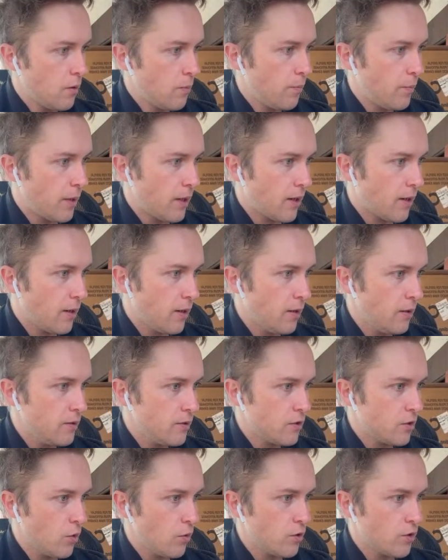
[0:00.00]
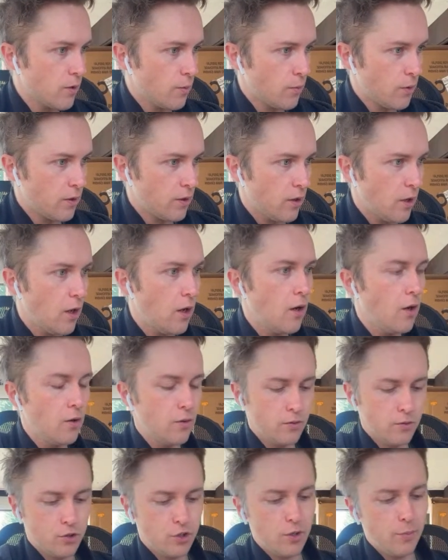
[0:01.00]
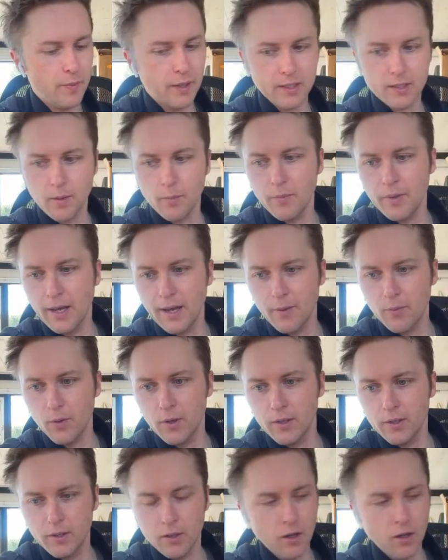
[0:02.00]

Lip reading: Because so someone, oh, she picked up that one.